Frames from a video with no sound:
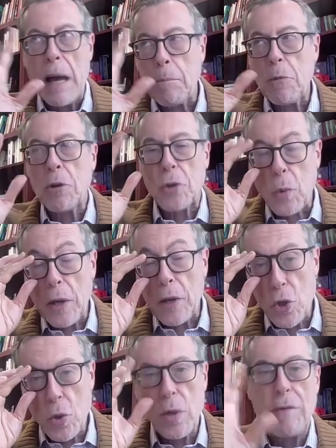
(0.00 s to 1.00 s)
I'm not
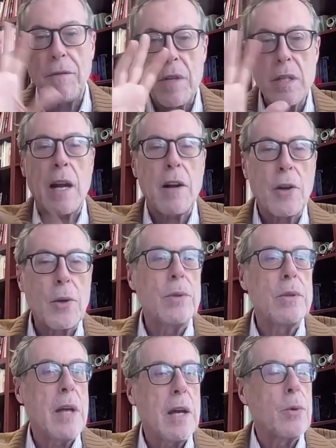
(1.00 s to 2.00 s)
quite sure if these are
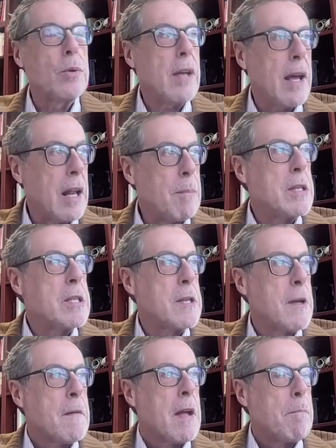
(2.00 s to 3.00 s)
good
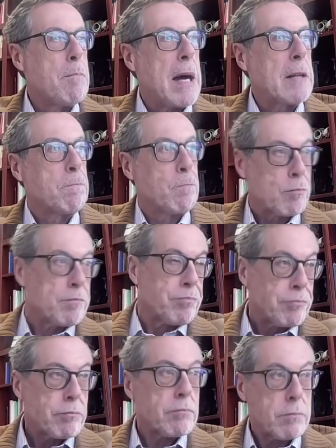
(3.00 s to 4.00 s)
elements. But
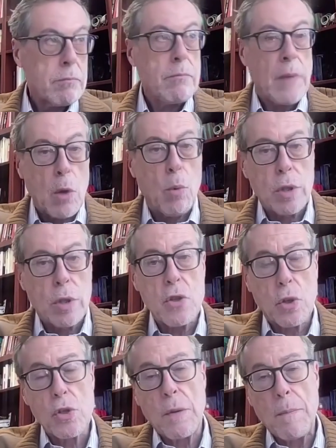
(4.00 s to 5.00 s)
what is
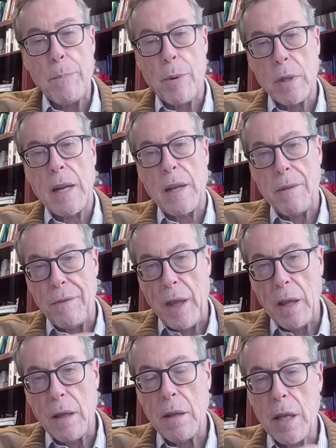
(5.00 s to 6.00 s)
also important, I
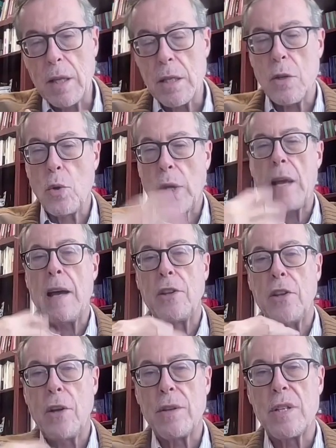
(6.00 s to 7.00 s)
think, is looking at
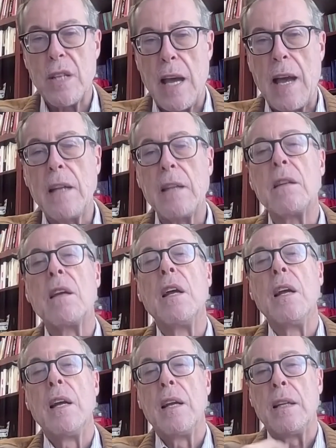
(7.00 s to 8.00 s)
the other side,
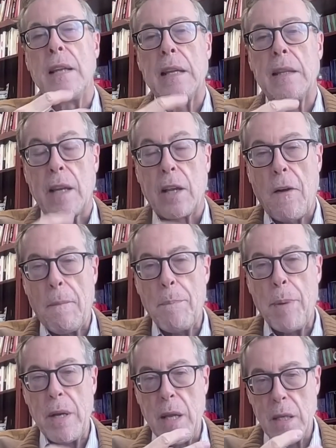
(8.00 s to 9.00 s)
that the
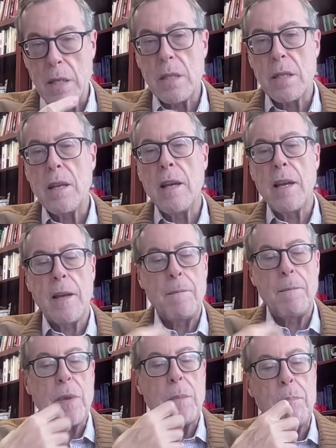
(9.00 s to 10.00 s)
companies
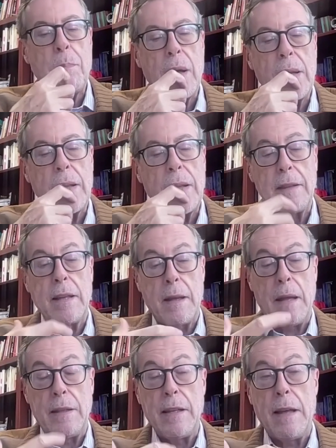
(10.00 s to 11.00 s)
and
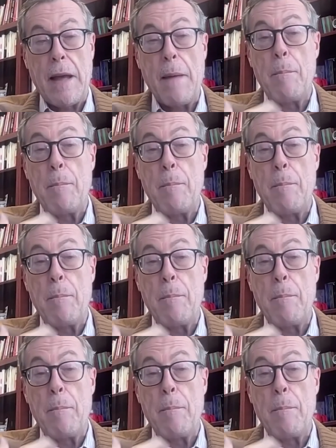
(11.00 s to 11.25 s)
the